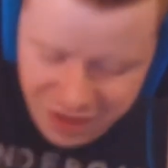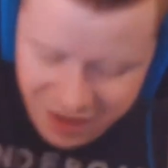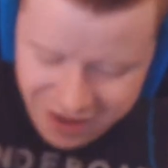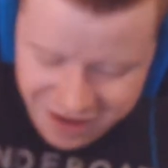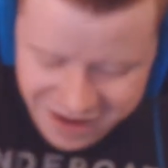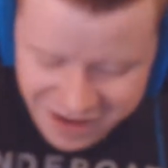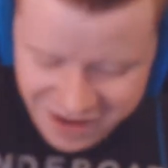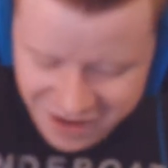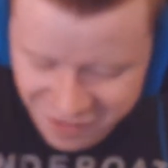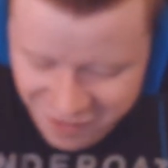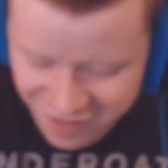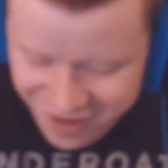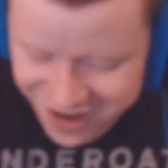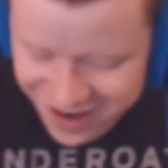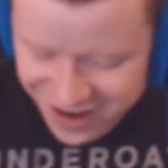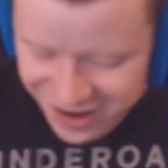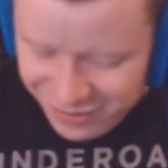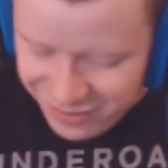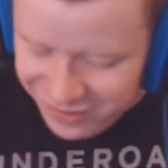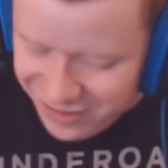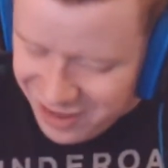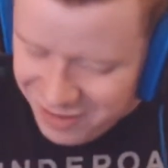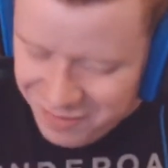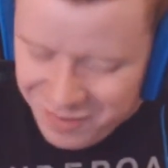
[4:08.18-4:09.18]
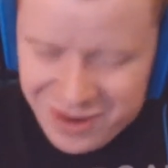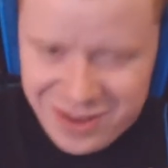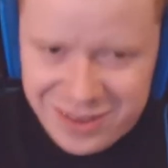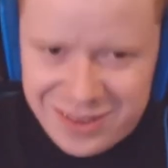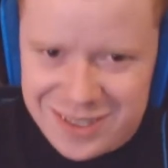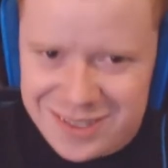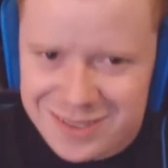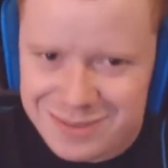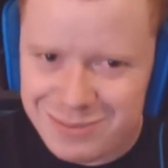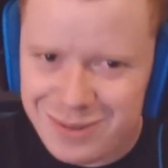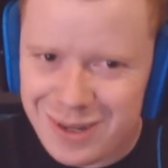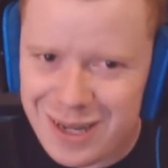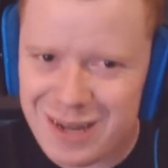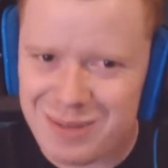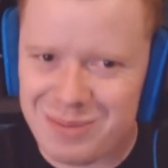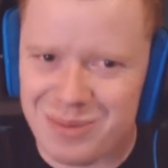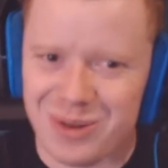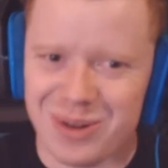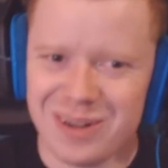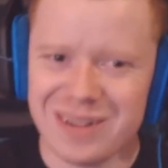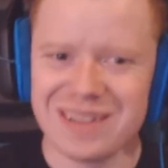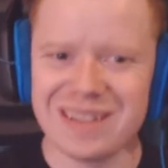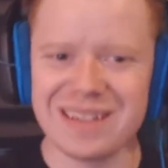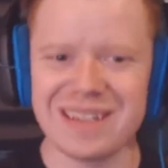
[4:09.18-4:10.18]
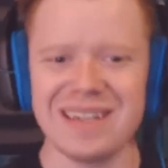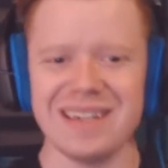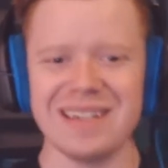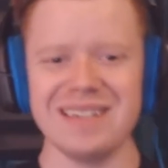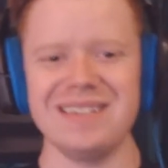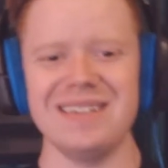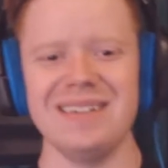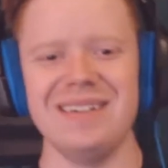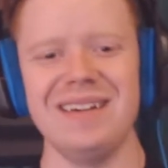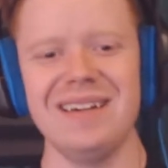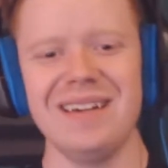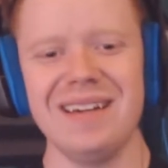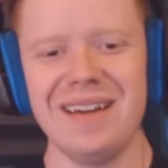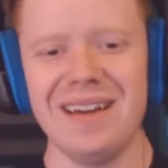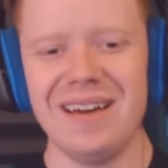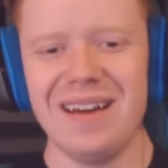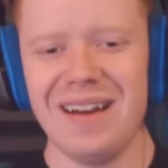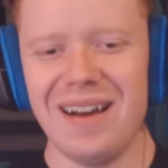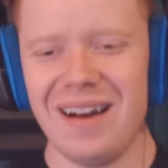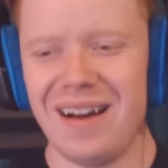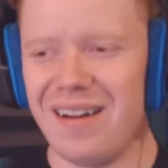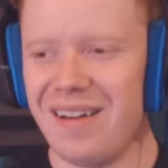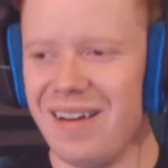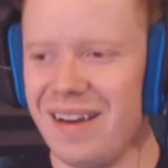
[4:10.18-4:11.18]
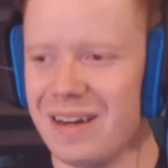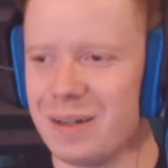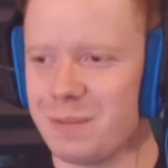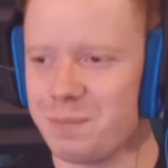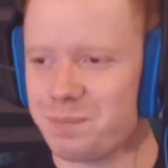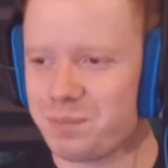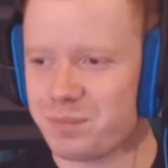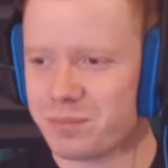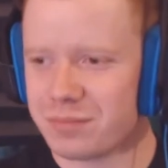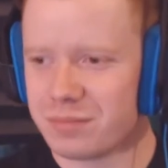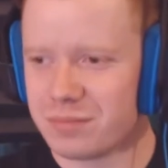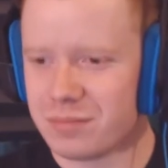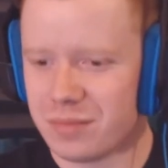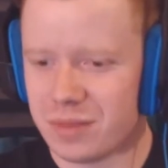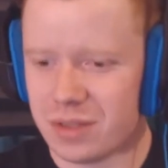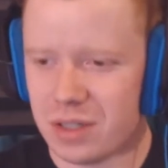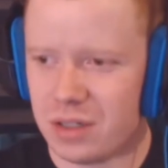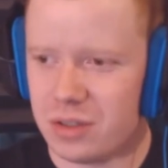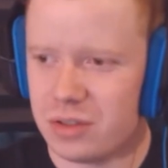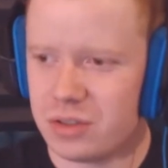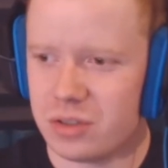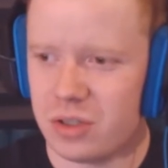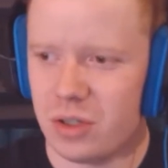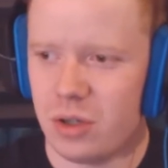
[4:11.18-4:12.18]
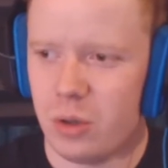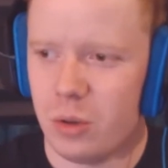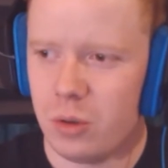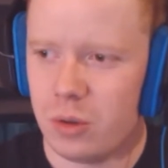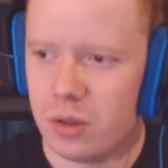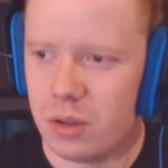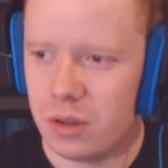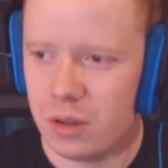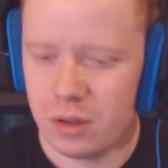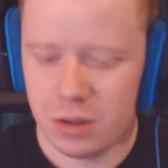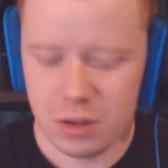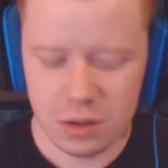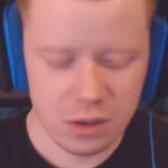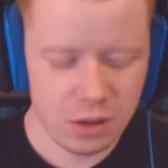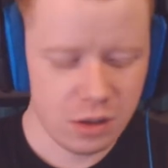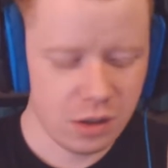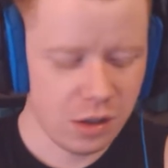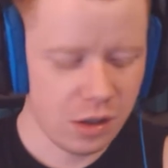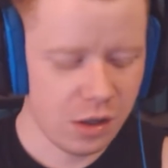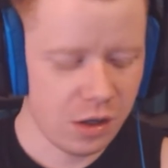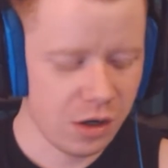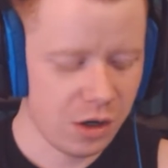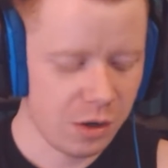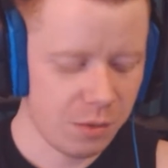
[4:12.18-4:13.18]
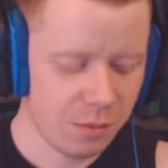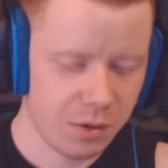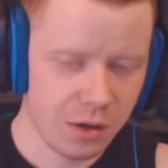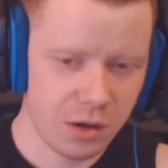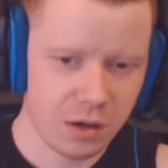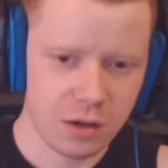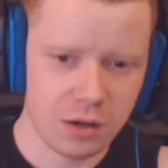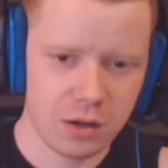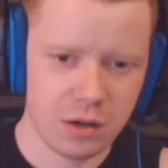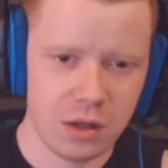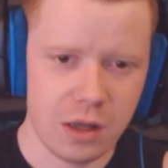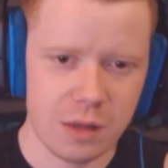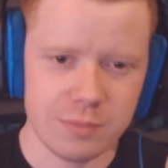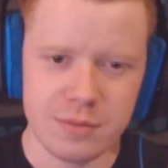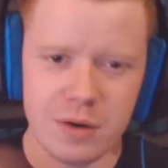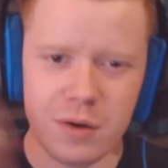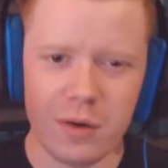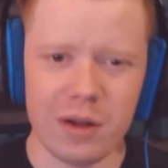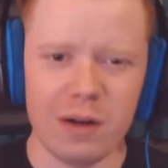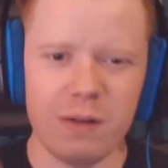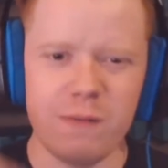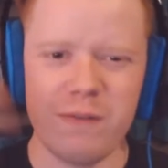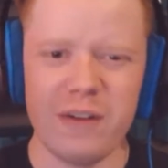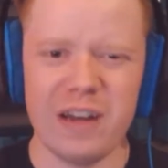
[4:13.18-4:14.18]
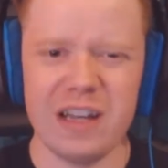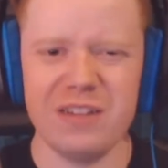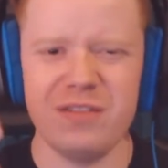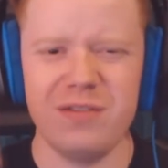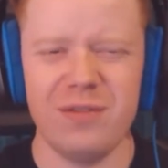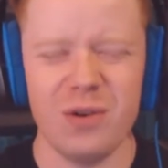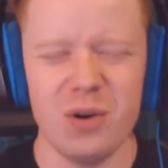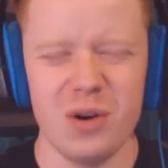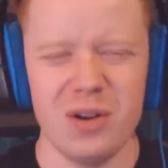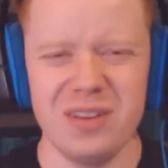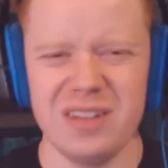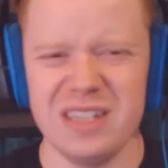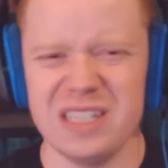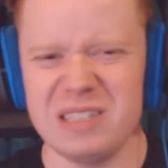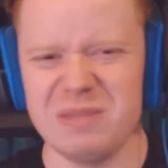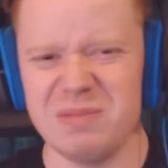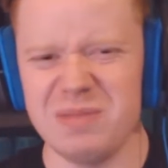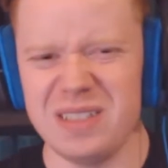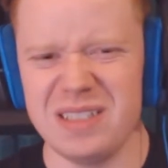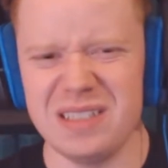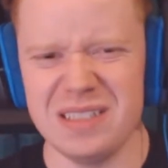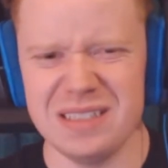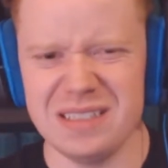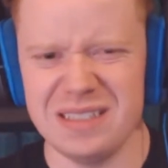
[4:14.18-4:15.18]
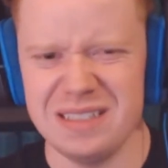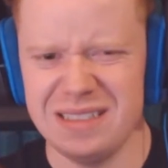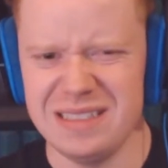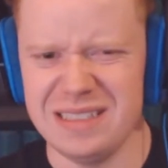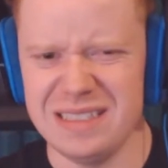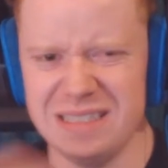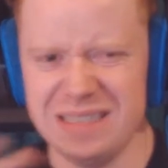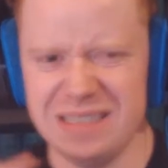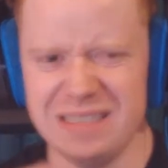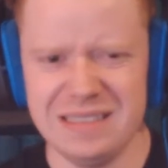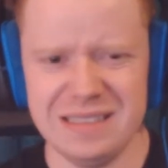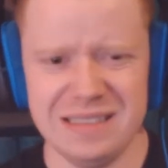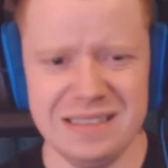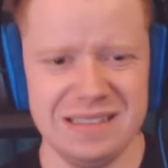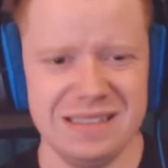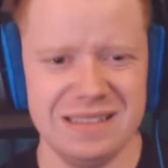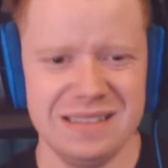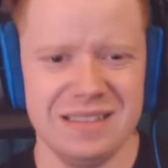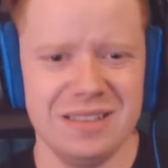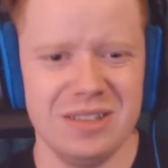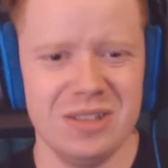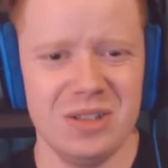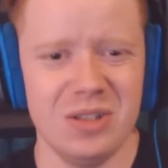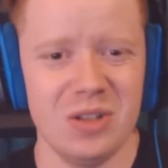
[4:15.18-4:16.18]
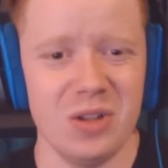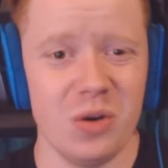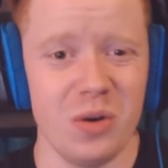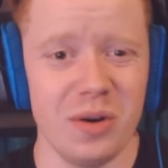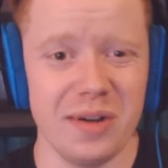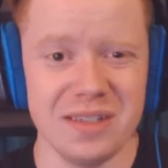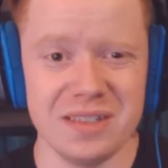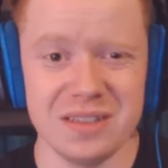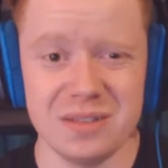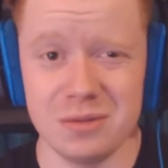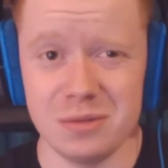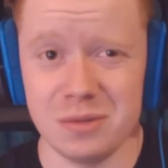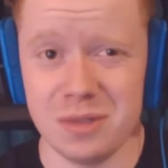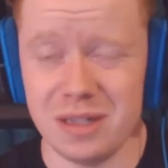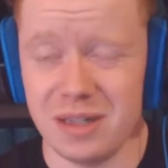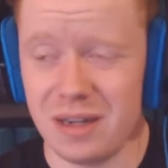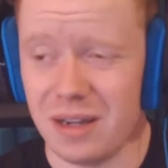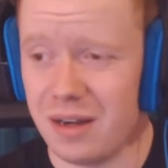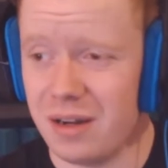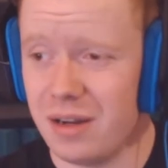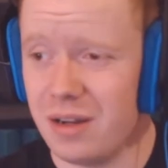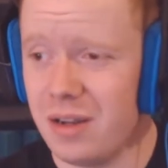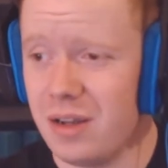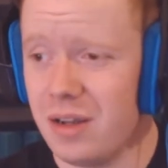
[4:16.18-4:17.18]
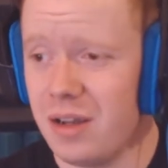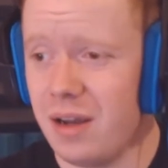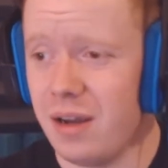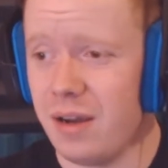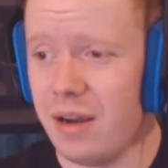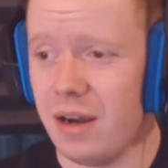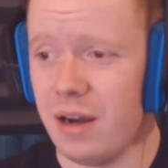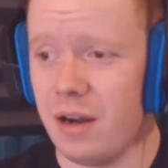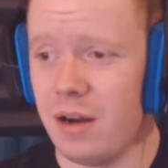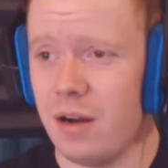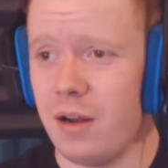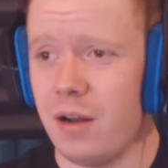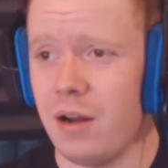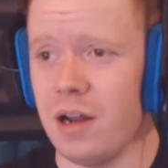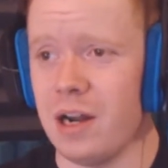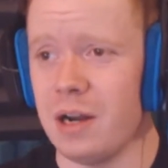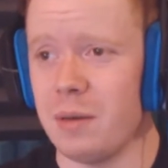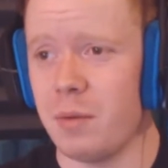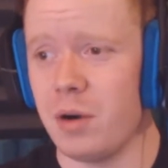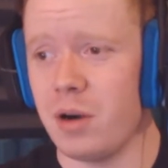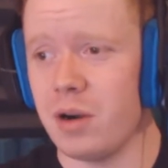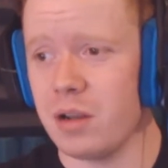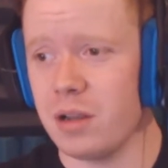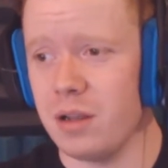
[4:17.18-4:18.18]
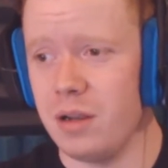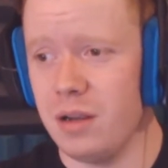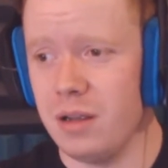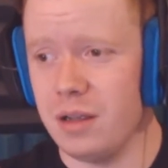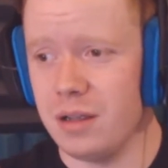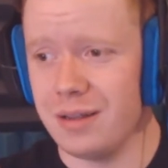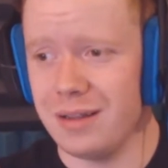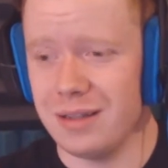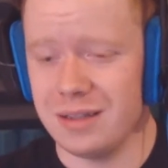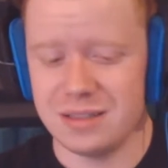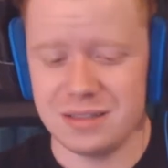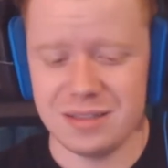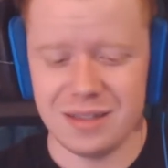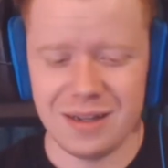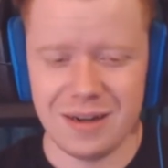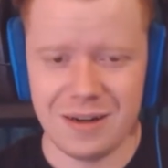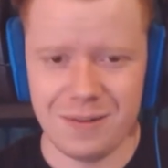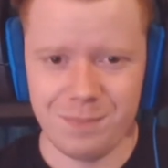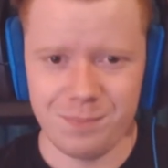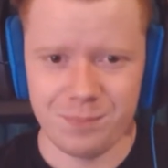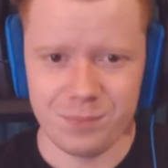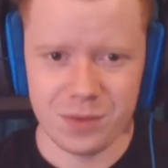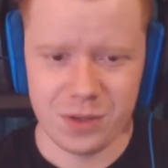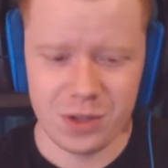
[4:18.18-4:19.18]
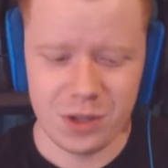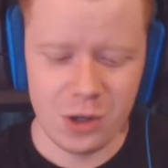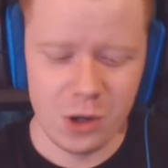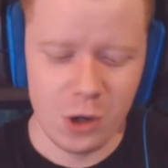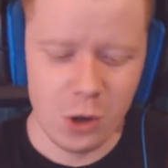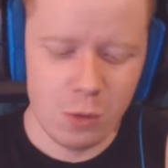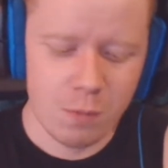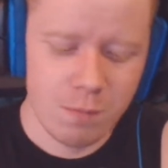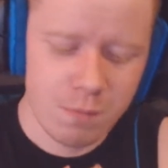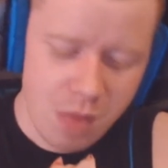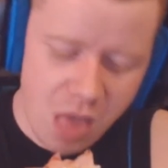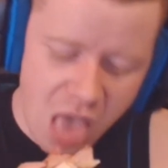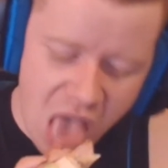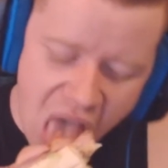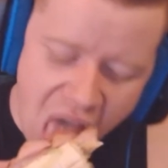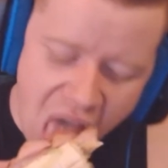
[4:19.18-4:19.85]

playing around when they made this bad boy in the kitchen. Alright, so, on our mark, I'm probably gonna fast forward this because the noise and whatnot. All right, on our mark, get set, go.